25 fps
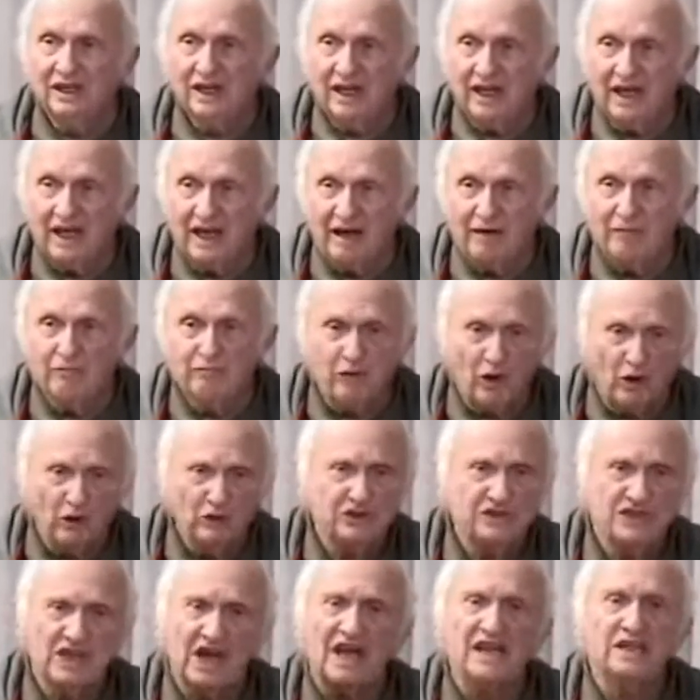have both
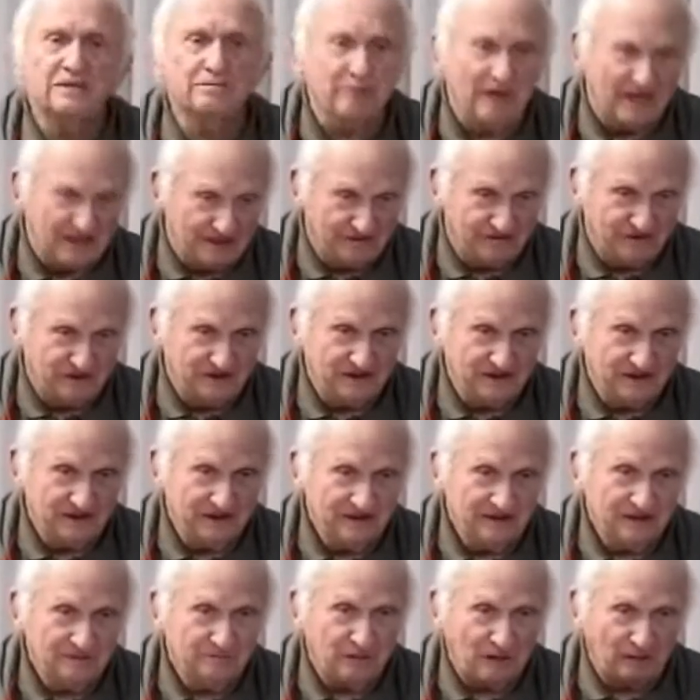sides benefit
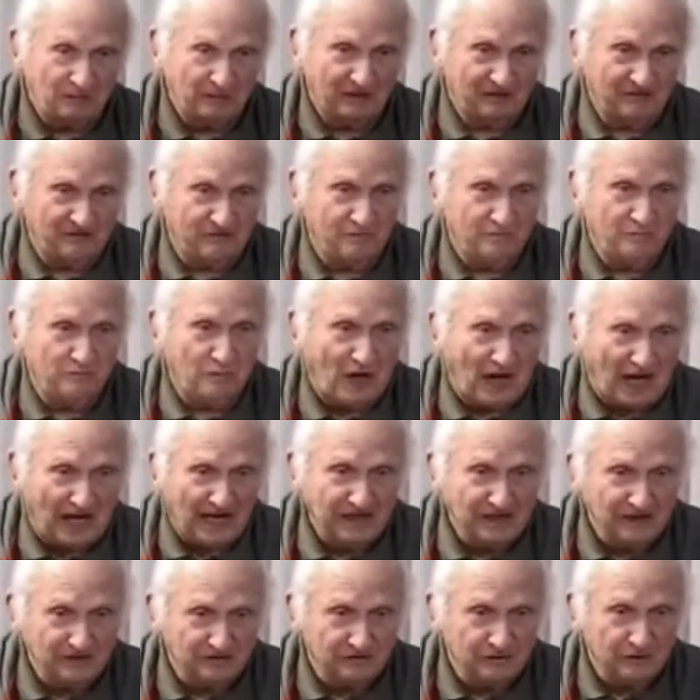the public from
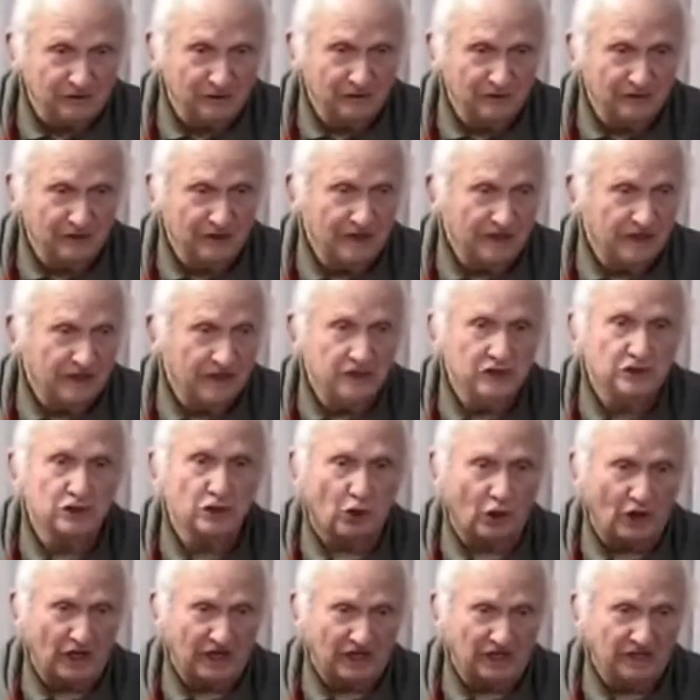buying the food,
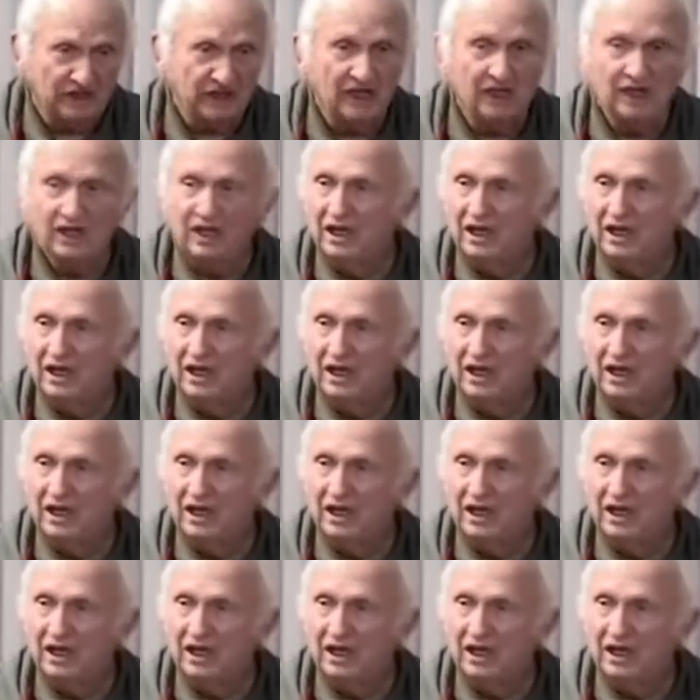enjoying it,